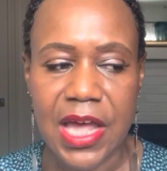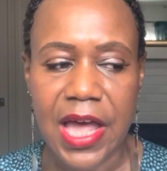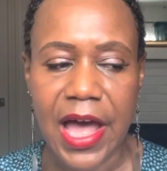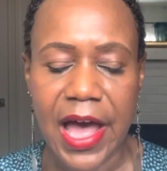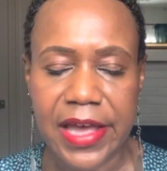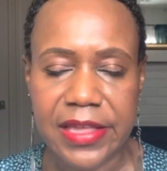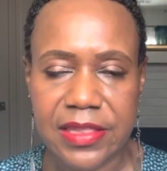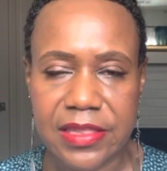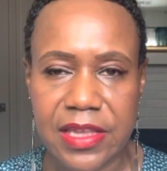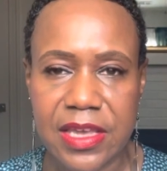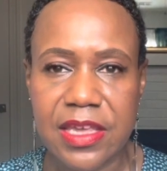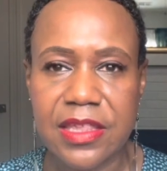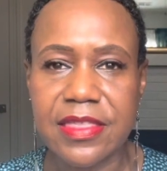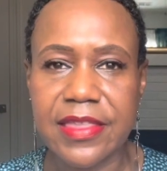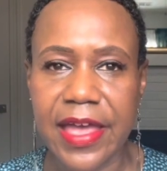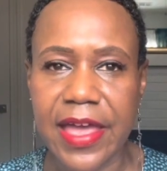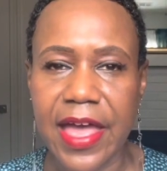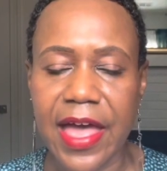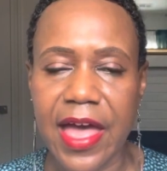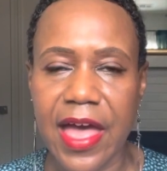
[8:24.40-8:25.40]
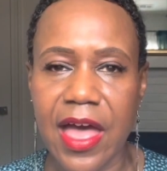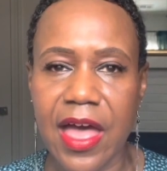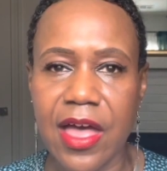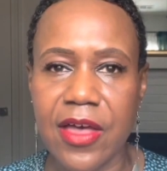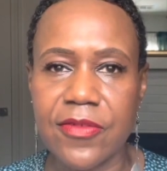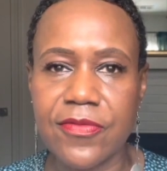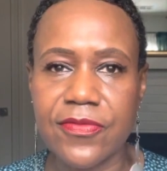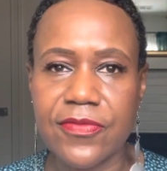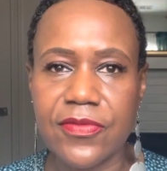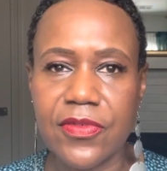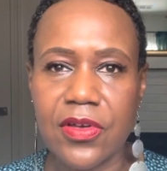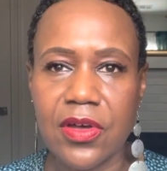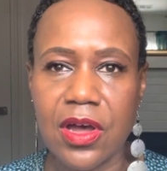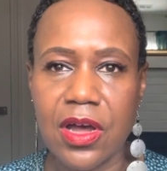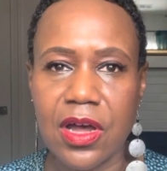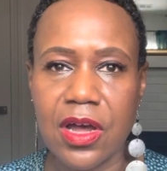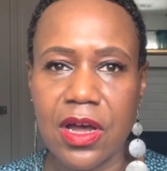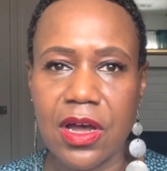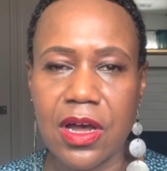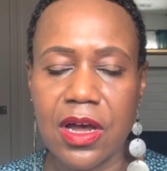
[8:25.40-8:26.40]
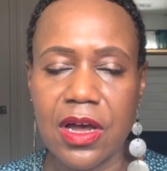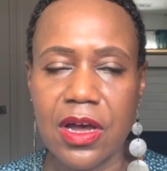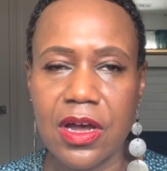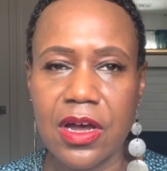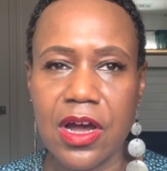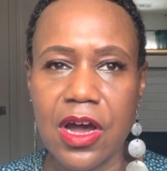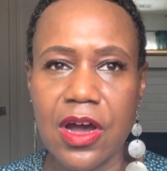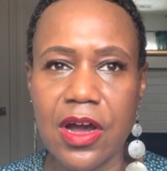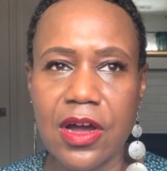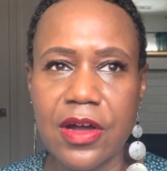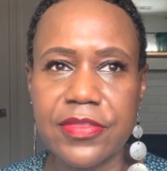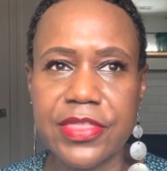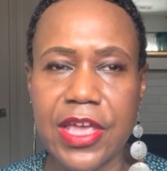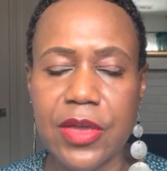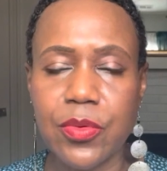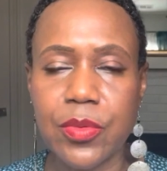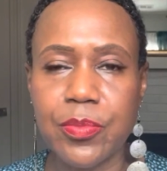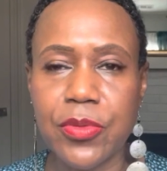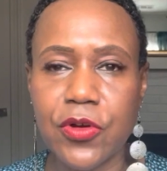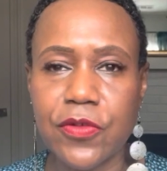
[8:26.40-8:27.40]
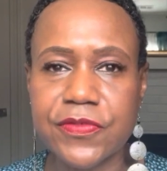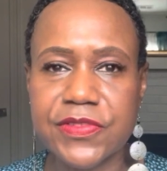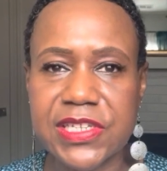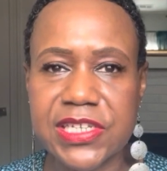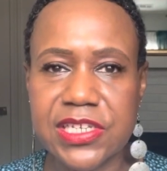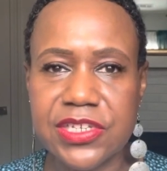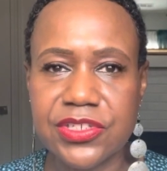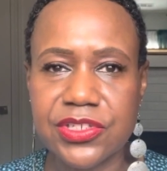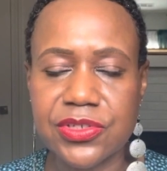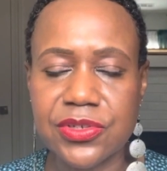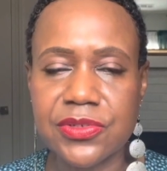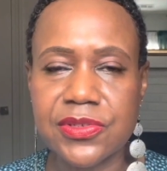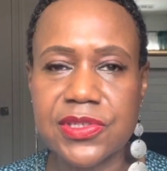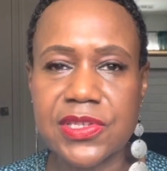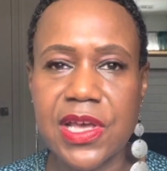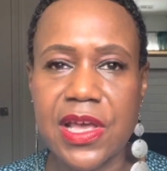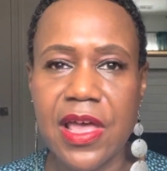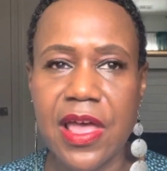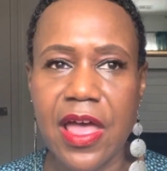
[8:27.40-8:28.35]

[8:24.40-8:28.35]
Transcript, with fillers: I think they have, uh, uh, uh, they were both teachers.